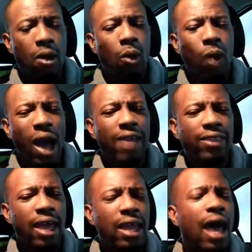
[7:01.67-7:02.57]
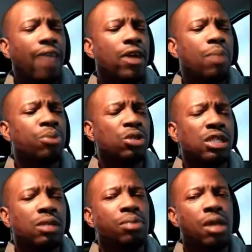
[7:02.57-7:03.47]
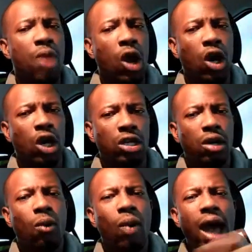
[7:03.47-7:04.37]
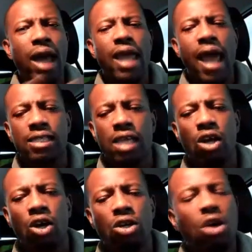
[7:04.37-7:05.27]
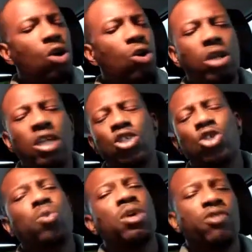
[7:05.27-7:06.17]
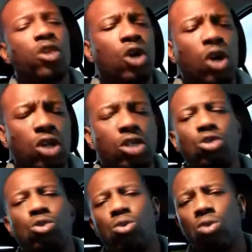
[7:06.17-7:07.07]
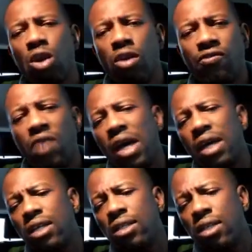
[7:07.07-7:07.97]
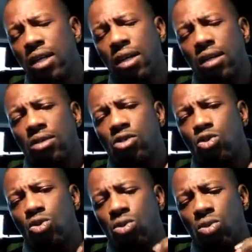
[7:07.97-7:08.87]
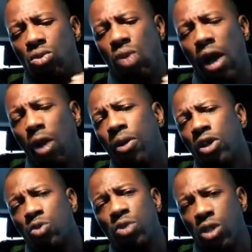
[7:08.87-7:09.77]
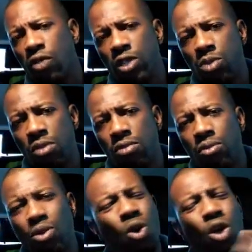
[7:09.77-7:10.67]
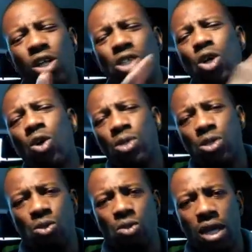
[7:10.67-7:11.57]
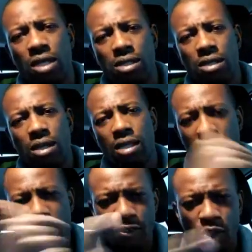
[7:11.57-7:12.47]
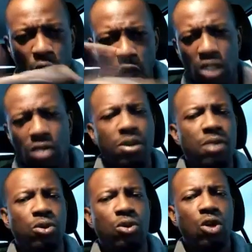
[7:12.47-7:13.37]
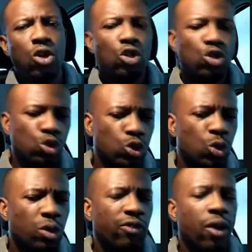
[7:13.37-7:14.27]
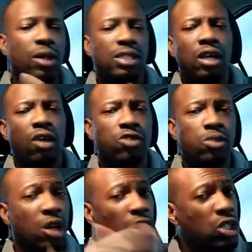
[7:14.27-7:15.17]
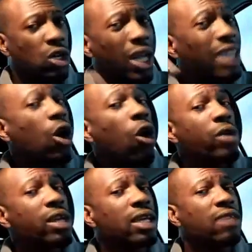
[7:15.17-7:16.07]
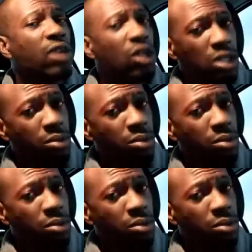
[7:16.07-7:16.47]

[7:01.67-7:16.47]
why then are they putting the blame on God? Why are they asking God, oh, let's just wait for God to find, to help us resolve this problem? No, God is not going to do that. It's left to us, the people, to do it for ourselves because God has already given us the